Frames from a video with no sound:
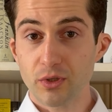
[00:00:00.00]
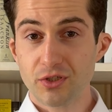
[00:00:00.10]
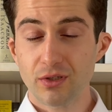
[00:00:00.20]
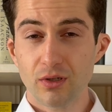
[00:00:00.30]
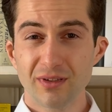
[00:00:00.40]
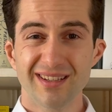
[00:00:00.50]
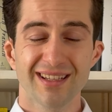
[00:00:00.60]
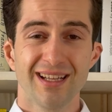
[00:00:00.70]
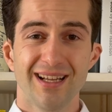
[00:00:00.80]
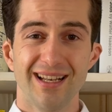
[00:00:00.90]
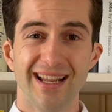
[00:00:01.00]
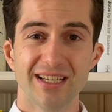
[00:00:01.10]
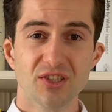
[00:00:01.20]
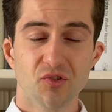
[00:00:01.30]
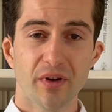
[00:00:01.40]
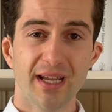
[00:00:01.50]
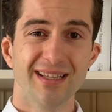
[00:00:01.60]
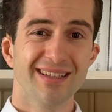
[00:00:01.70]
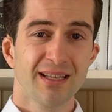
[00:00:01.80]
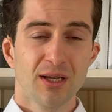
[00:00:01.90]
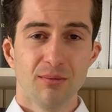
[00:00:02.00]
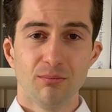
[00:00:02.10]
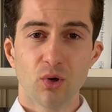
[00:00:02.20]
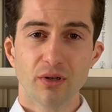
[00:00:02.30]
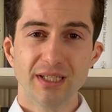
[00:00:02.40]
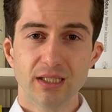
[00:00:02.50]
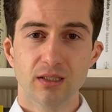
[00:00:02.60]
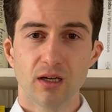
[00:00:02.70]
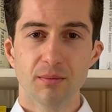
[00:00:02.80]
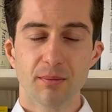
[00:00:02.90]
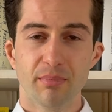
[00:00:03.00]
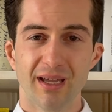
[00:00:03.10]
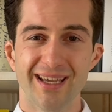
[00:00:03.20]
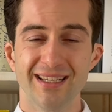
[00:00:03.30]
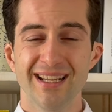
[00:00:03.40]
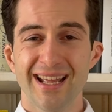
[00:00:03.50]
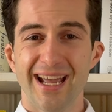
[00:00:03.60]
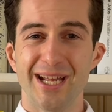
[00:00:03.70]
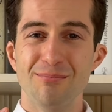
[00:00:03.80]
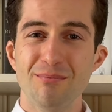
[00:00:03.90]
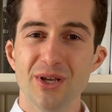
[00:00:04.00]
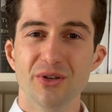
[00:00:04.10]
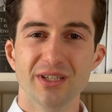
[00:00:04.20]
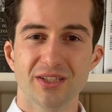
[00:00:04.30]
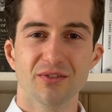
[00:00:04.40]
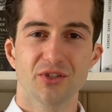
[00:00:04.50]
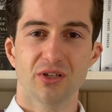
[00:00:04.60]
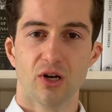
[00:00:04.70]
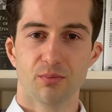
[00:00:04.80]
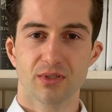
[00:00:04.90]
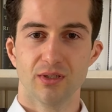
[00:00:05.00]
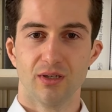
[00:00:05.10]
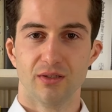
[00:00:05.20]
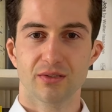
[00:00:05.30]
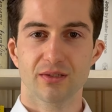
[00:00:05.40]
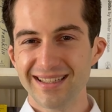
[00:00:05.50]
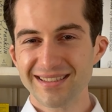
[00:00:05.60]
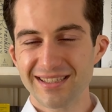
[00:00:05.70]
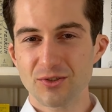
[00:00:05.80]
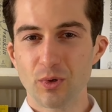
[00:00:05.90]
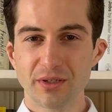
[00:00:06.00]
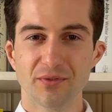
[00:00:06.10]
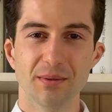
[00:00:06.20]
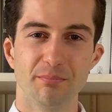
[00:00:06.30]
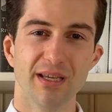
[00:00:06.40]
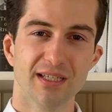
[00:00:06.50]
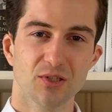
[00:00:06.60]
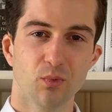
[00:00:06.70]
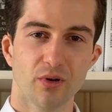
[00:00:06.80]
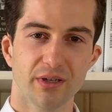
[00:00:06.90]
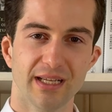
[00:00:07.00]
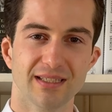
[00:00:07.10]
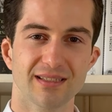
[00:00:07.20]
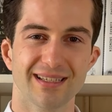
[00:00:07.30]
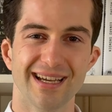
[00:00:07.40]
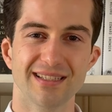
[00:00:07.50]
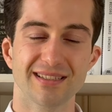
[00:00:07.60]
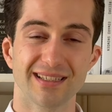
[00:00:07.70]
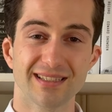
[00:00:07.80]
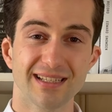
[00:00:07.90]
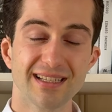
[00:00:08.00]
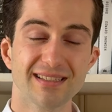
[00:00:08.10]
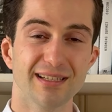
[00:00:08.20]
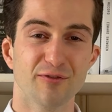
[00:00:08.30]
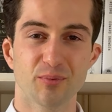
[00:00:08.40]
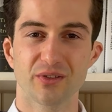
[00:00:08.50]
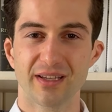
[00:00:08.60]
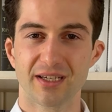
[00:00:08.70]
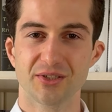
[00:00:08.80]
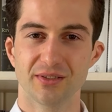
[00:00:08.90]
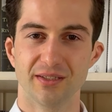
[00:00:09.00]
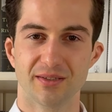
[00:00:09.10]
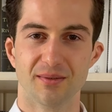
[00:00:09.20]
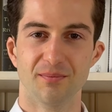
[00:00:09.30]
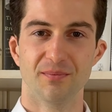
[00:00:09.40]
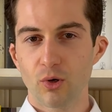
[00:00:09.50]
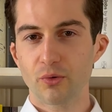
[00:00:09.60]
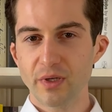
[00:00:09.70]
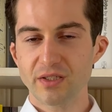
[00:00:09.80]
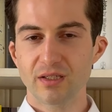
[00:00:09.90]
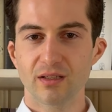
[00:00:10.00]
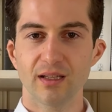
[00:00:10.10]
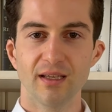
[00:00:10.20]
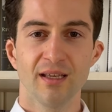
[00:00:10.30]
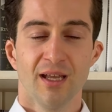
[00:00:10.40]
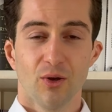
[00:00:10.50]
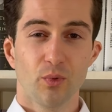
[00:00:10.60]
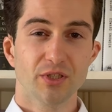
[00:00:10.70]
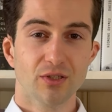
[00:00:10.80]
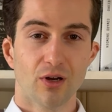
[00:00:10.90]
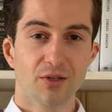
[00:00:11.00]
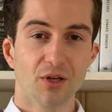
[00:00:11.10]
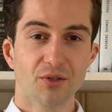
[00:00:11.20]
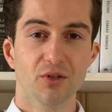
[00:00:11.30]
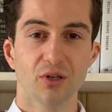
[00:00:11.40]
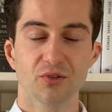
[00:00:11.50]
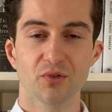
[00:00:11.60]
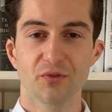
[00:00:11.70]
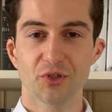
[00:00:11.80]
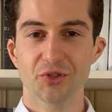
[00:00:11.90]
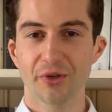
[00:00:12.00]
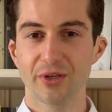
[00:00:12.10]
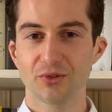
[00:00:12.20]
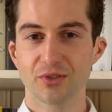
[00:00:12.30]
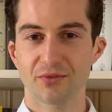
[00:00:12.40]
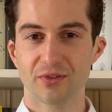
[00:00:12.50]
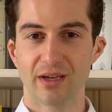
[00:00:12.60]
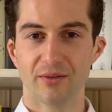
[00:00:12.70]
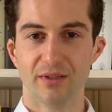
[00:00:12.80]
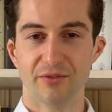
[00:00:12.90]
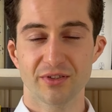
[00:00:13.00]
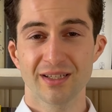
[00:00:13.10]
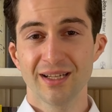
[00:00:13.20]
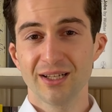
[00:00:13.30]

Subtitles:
result? Less trade, more economic pain, and millions of jobs lost. This is one of the biggest warnings against excessive protectionism. More recently, we saw another controversial use of tariffs: